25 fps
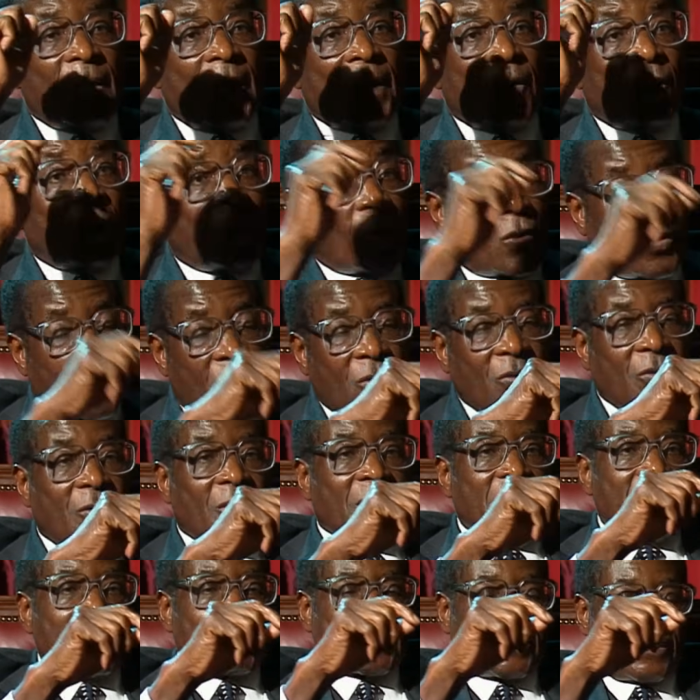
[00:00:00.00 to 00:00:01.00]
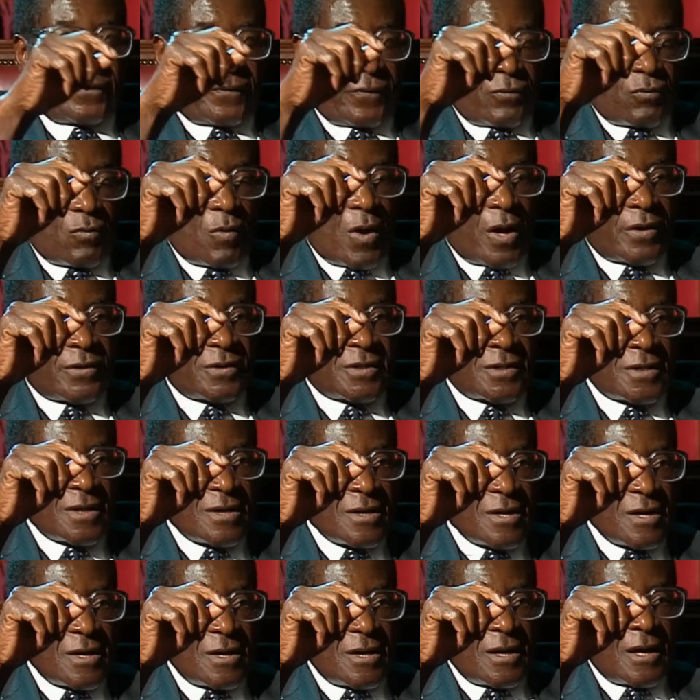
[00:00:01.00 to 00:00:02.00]
or Congolese if you want.
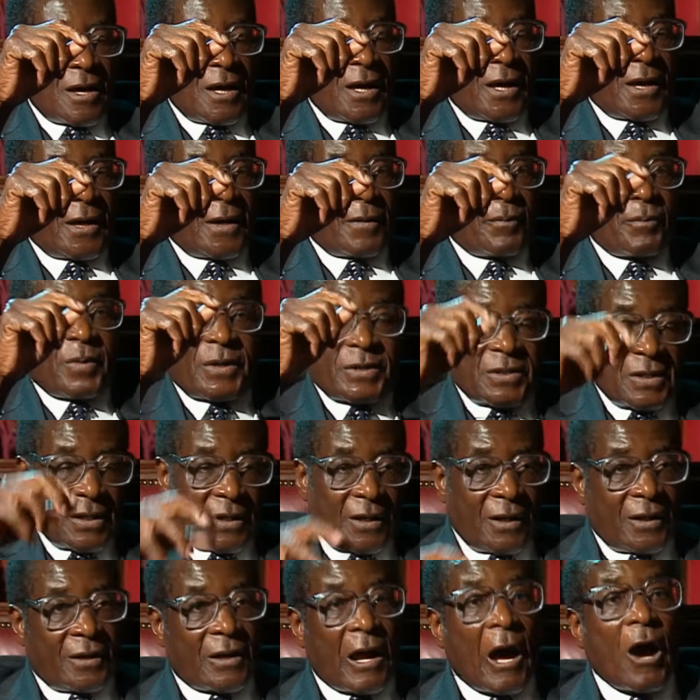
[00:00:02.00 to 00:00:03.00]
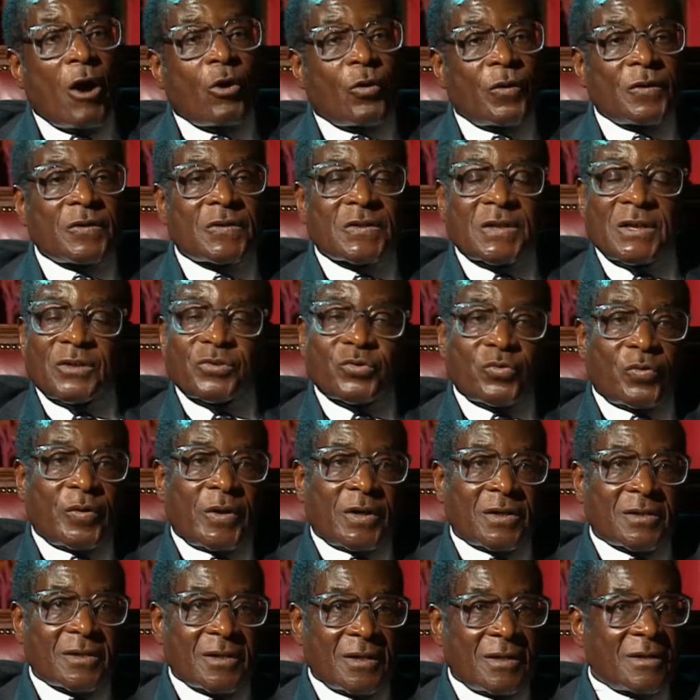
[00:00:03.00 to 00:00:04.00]
But in our own
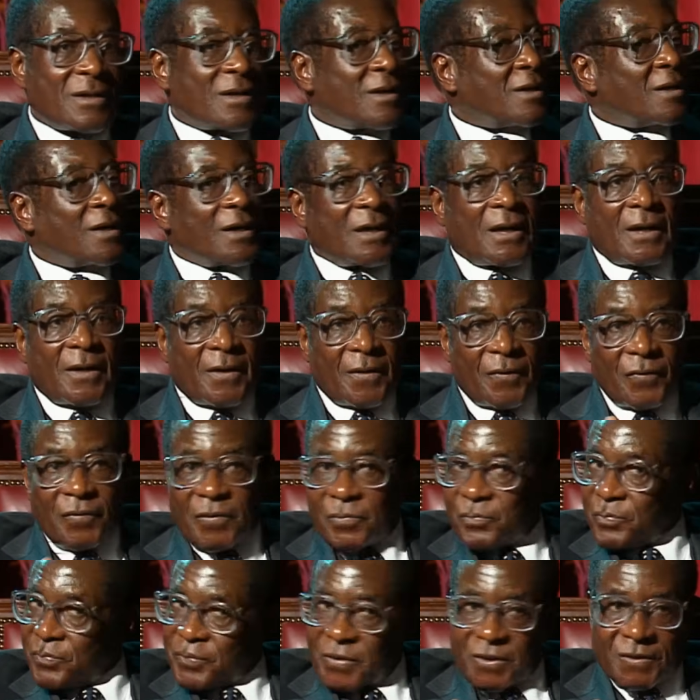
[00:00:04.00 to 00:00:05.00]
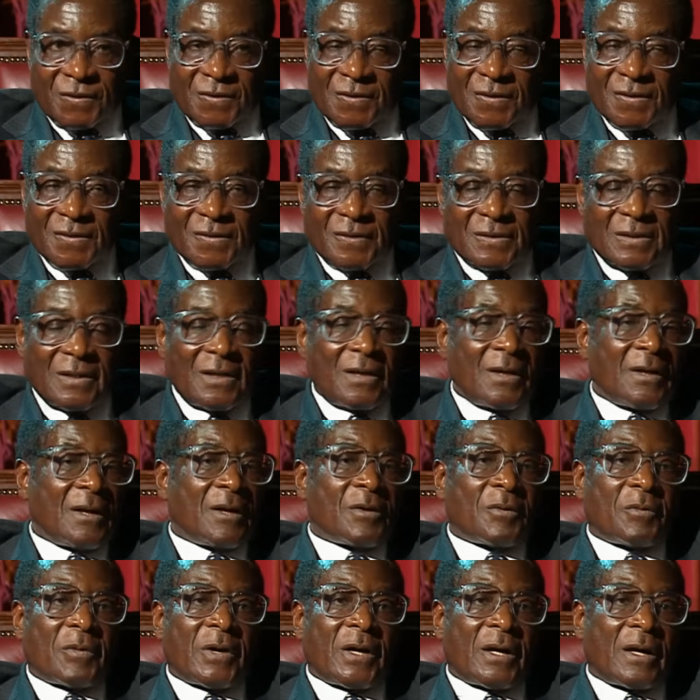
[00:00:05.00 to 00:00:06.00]
situation, the persons
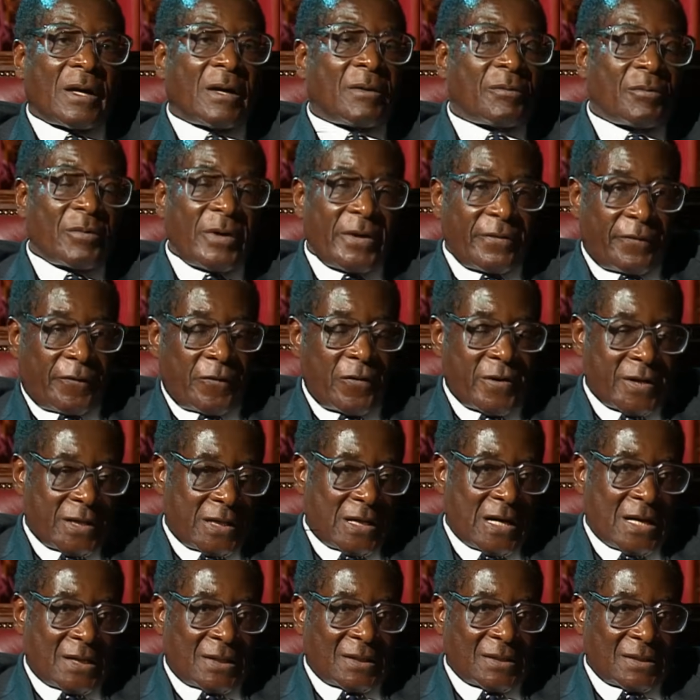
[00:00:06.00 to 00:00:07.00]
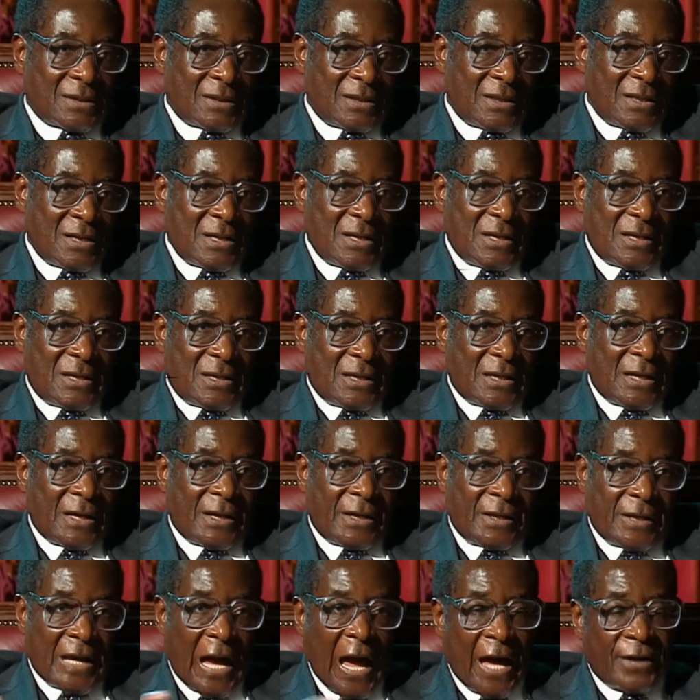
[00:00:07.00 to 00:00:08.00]
were foreigners,
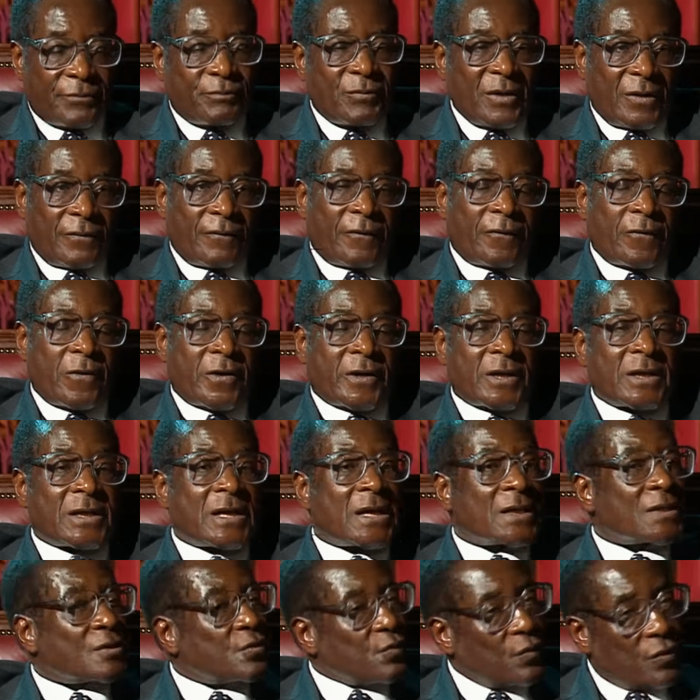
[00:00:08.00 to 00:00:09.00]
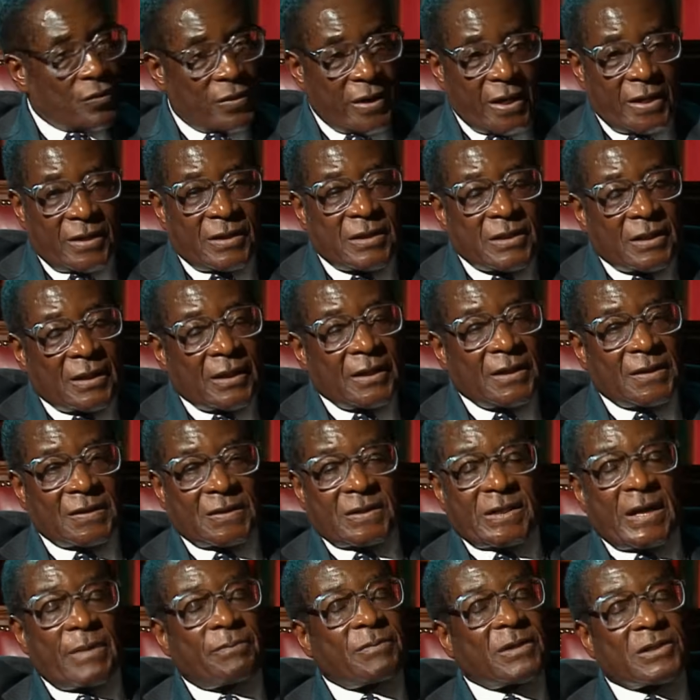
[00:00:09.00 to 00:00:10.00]
and had been foreigners who had
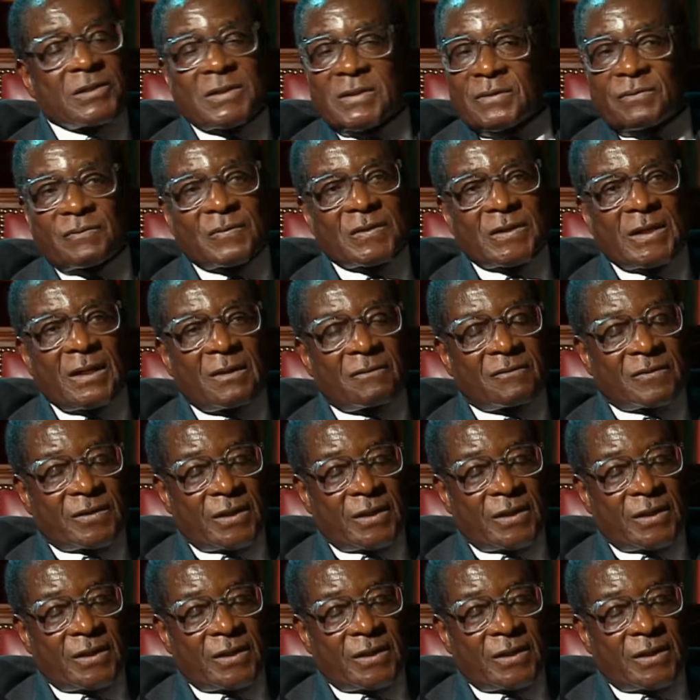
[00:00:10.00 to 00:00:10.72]
established themselves